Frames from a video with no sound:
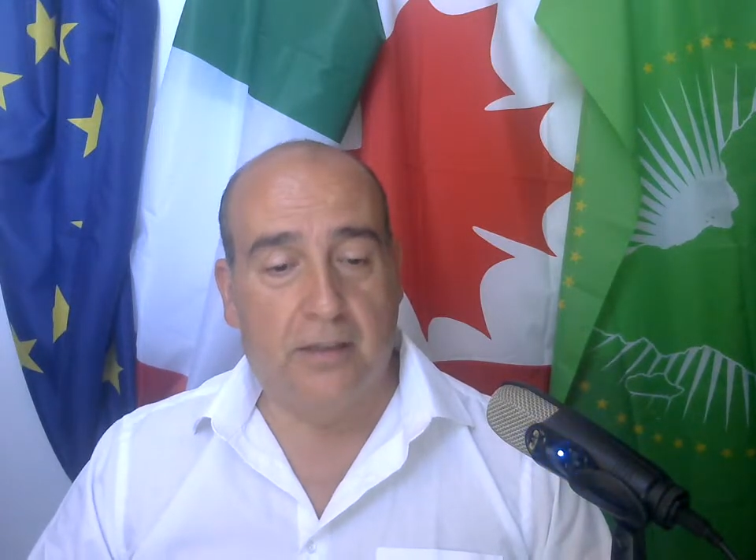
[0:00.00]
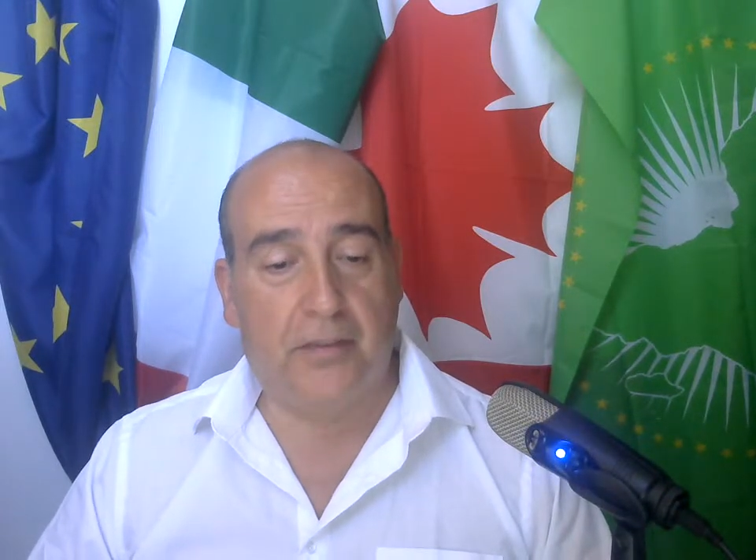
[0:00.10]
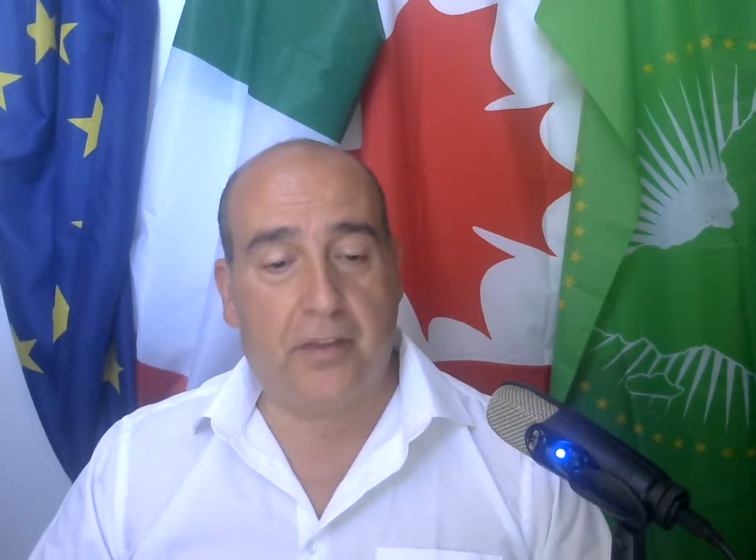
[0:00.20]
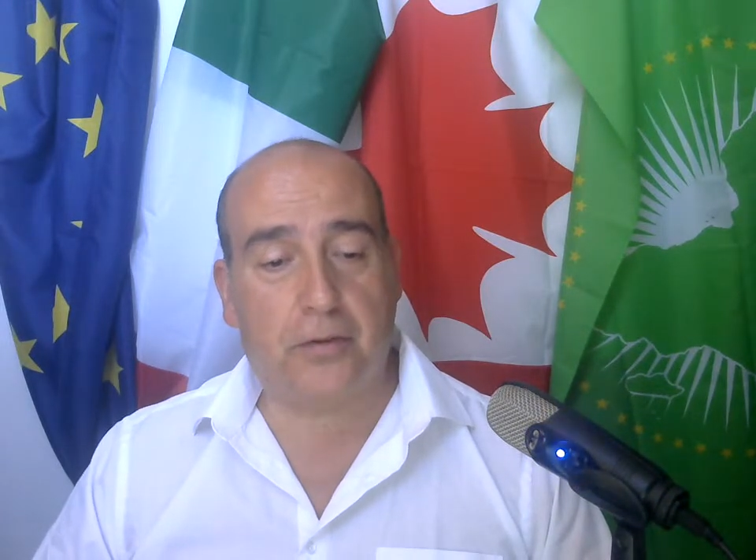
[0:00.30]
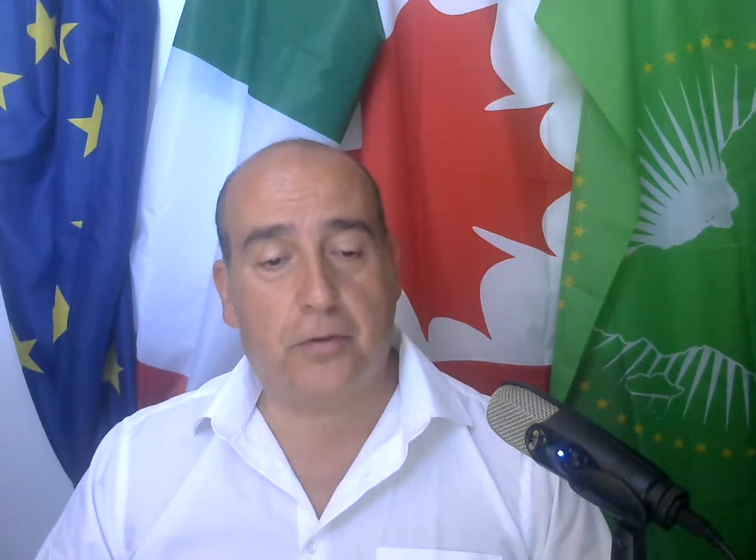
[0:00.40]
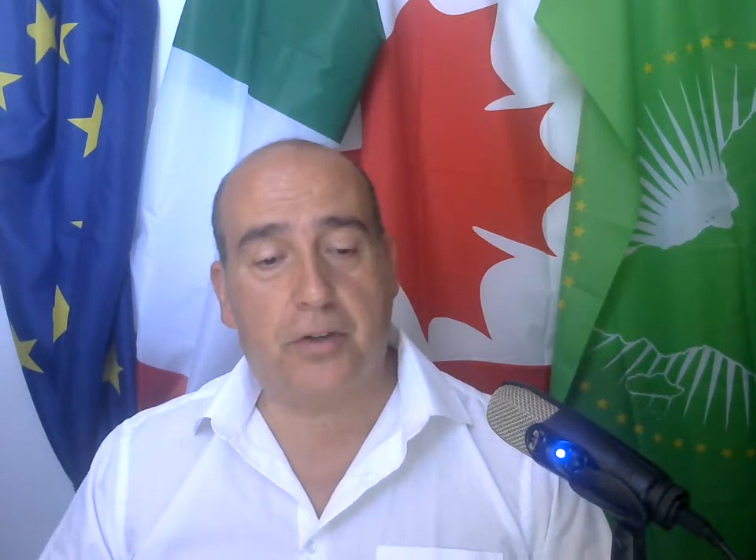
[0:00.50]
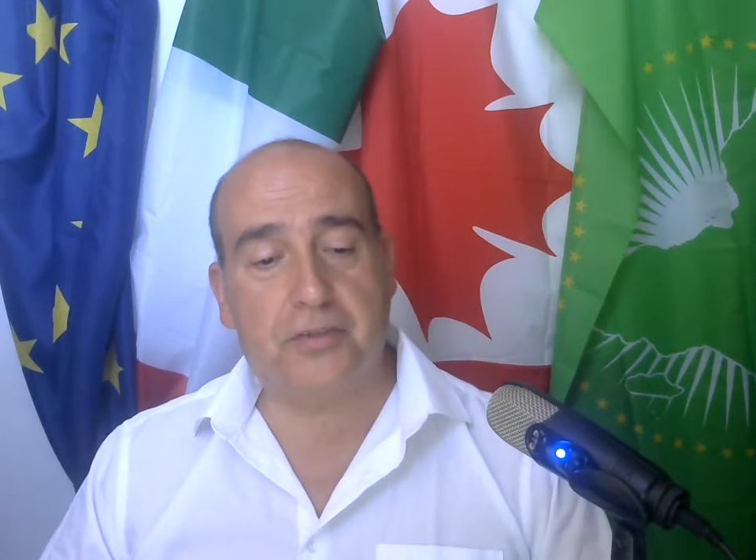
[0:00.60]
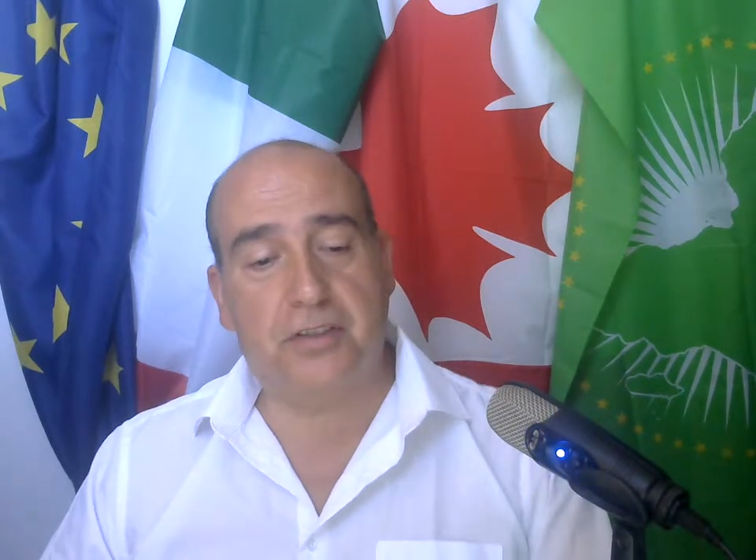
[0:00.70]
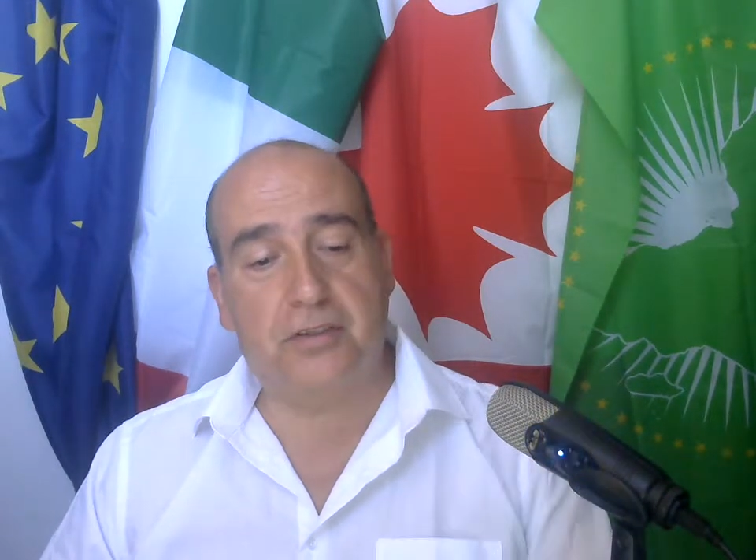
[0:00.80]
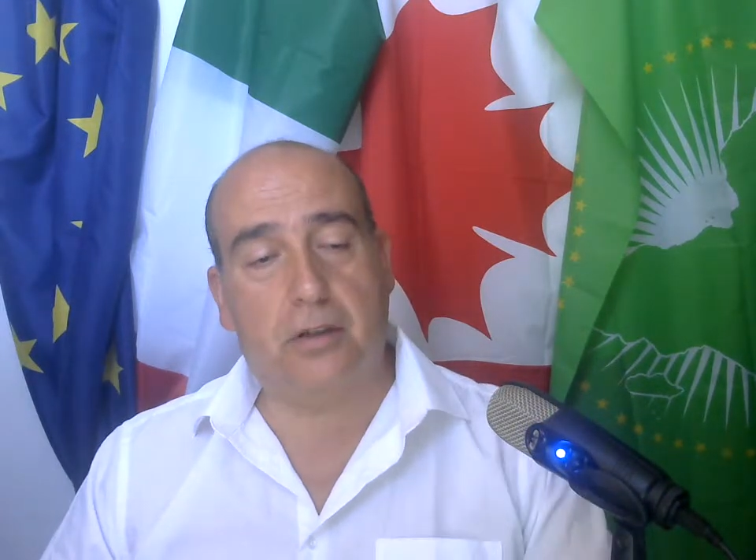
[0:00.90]
The other
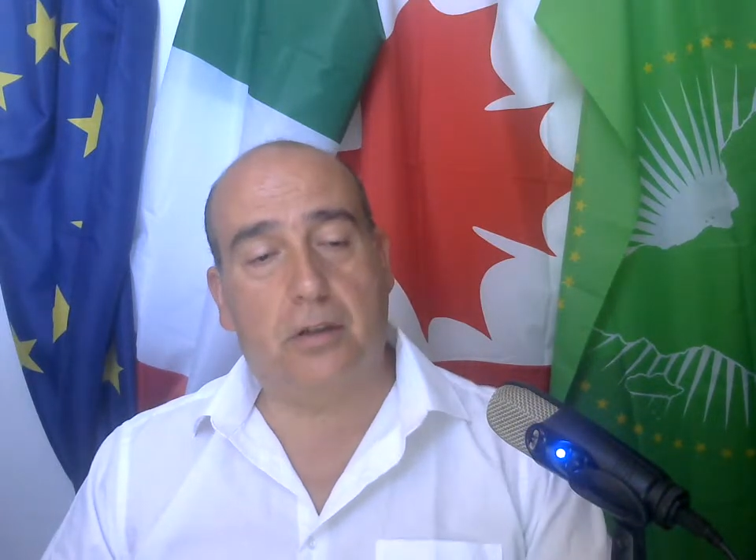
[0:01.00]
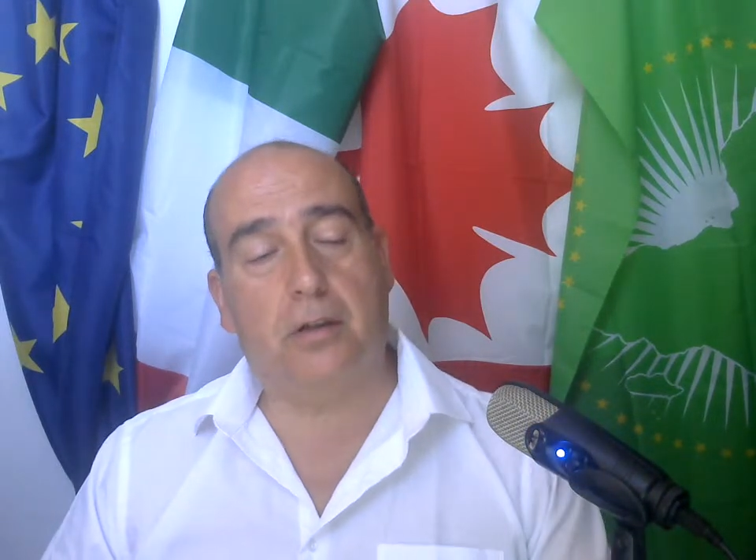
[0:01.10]
course is